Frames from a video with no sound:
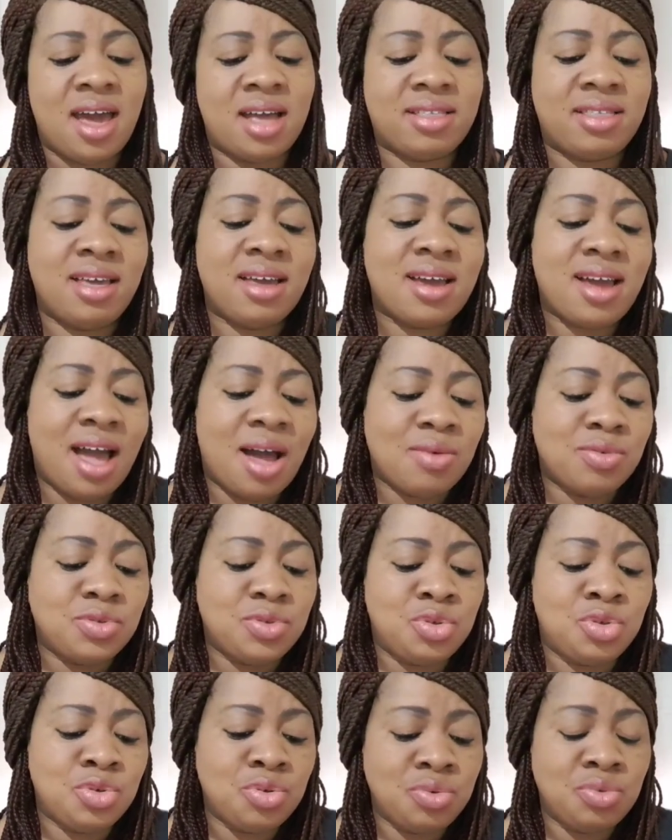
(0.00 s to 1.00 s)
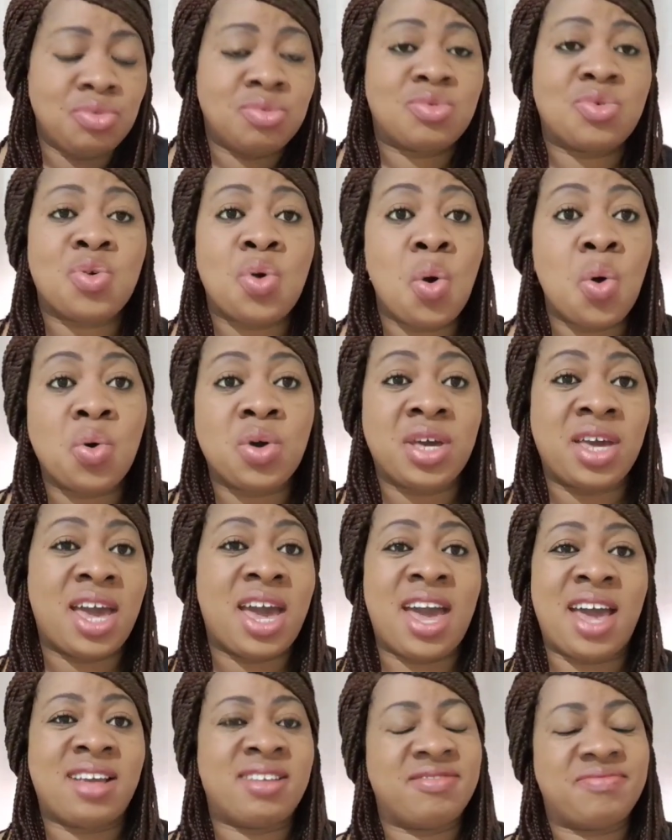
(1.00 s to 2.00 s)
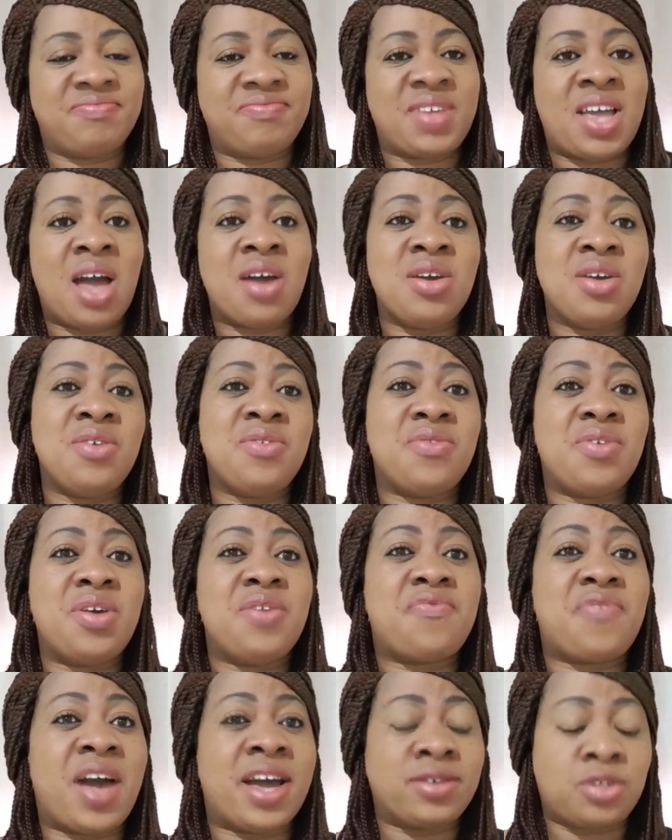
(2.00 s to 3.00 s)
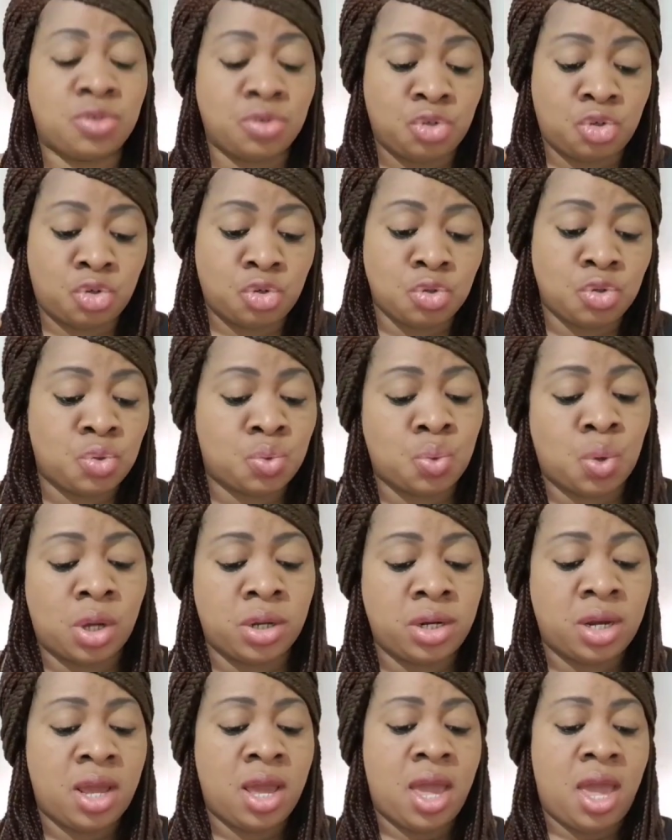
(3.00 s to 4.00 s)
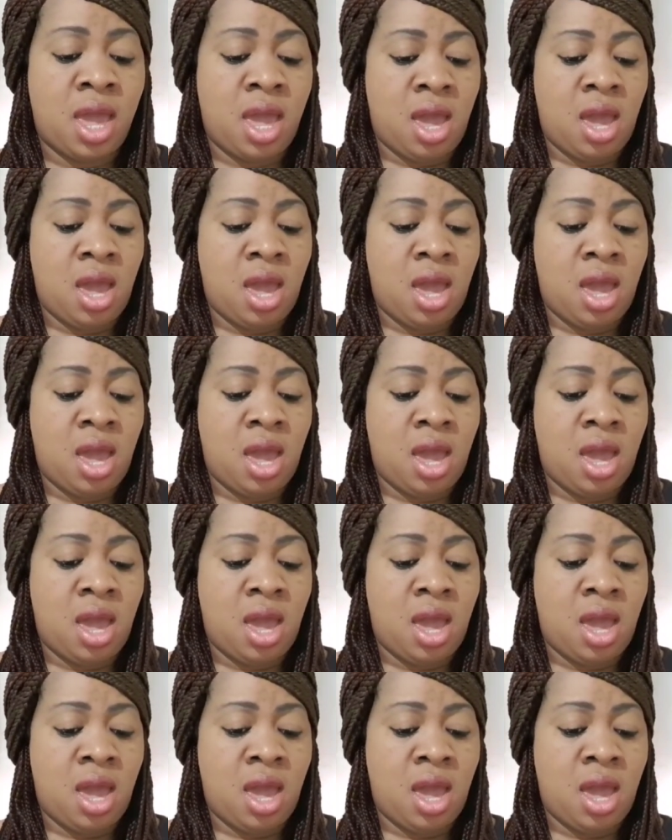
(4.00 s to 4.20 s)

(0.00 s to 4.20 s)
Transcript: I think I would do Coke, yeah. If I should choose one,